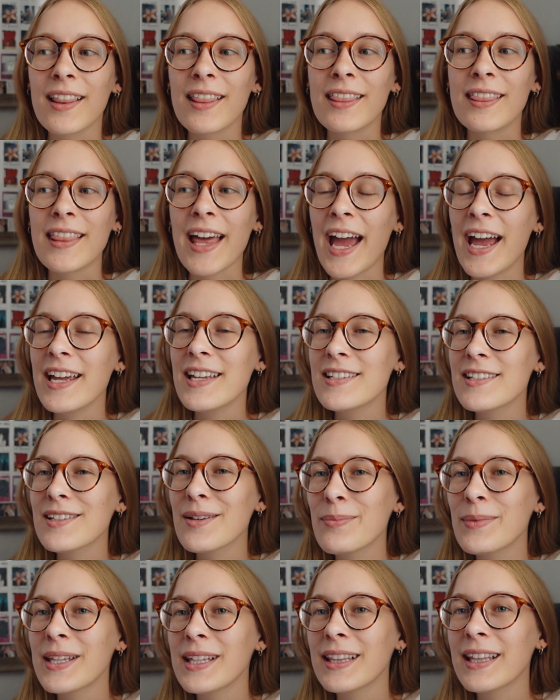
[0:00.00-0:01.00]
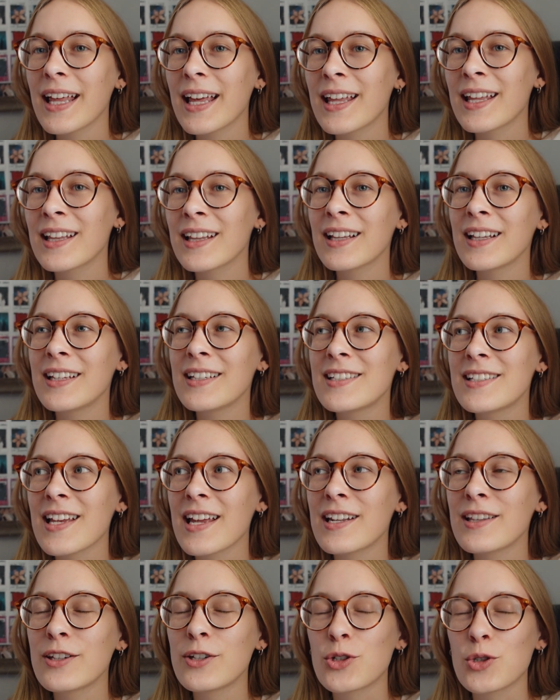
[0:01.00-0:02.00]
that is something that is
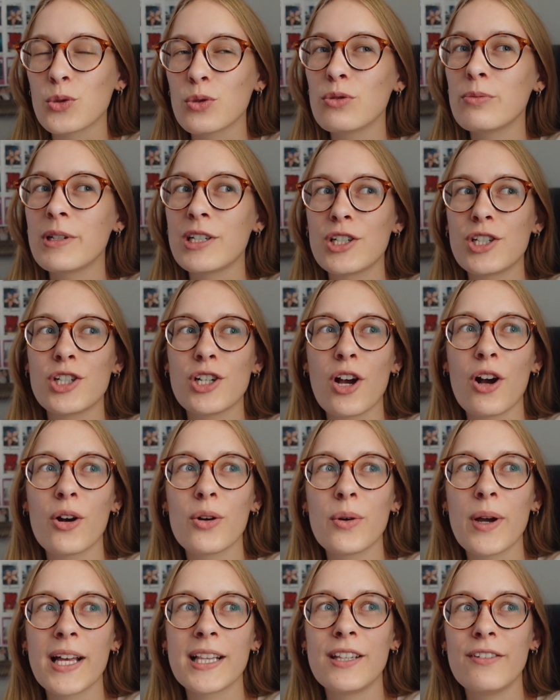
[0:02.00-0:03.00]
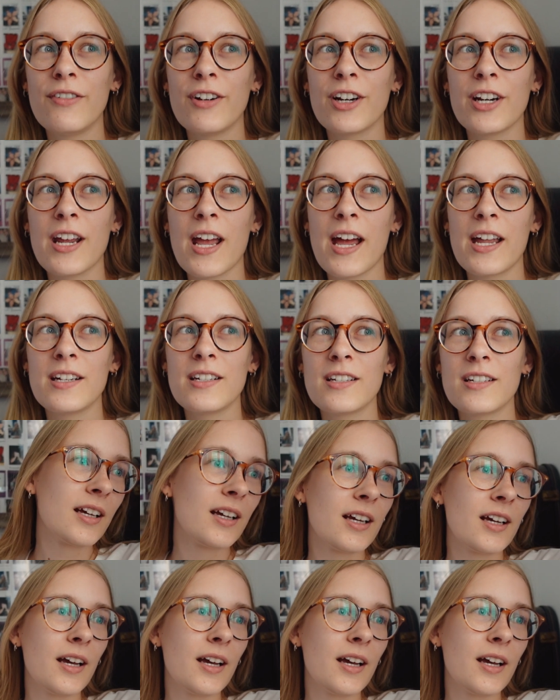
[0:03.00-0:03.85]
said in the Truman Show at the very end.